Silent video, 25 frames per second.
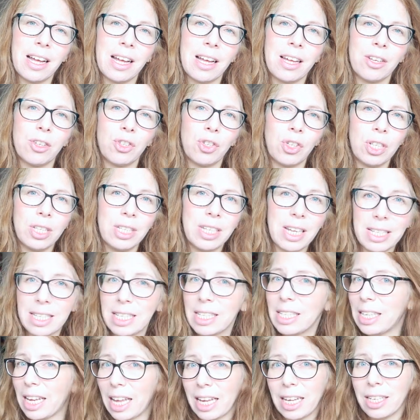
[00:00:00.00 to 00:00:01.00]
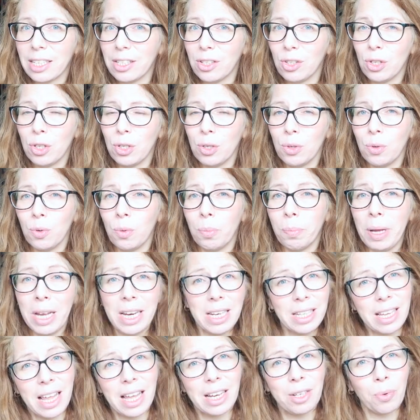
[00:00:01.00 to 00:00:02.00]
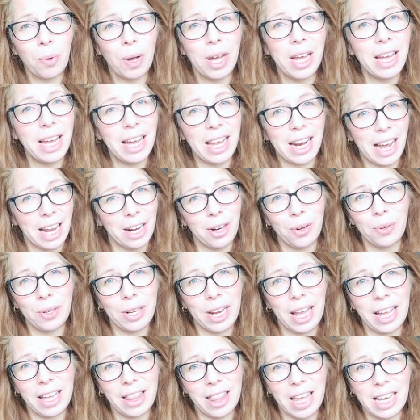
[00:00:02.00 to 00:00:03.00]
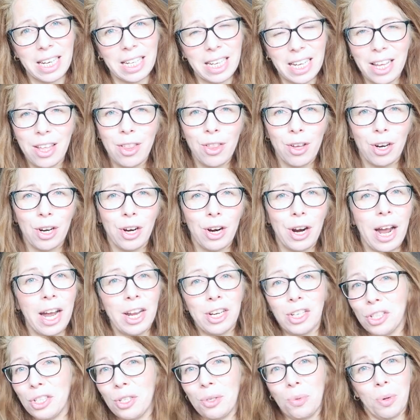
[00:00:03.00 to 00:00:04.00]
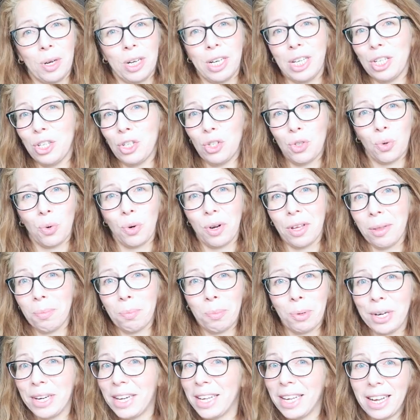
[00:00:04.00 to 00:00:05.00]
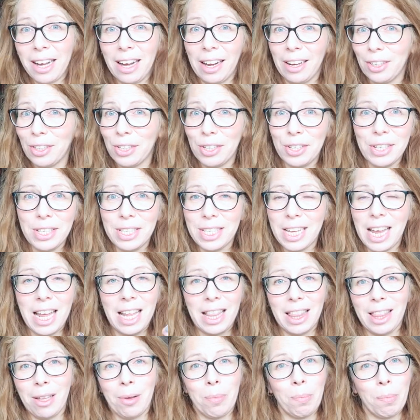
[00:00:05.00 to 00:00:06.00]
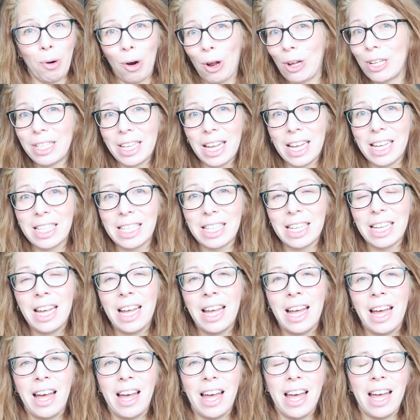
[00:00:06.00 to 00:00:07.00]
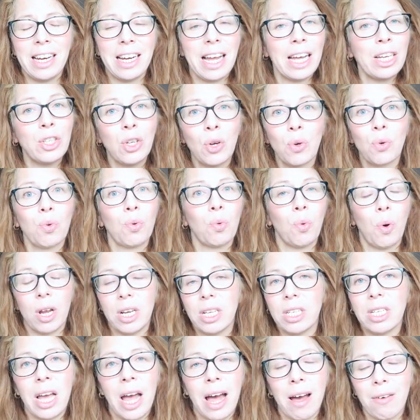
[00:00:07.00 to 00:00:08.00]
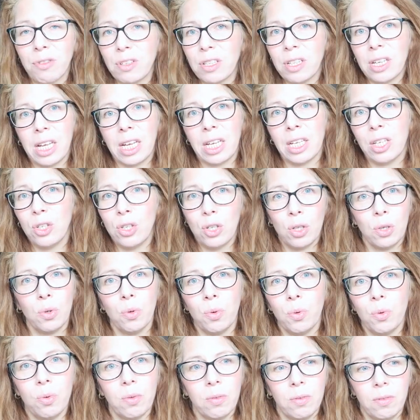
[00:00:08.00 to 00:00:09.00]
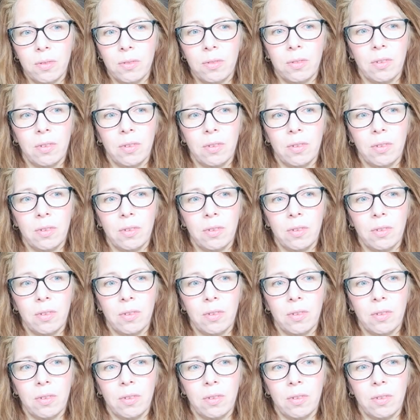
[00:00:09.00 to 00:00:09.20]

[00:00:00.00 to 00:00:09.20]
Uh, she doesn't like to paint that way, and I don't like that either. I just want to enjoy the pretty colors and the process, and I don't want to have to like do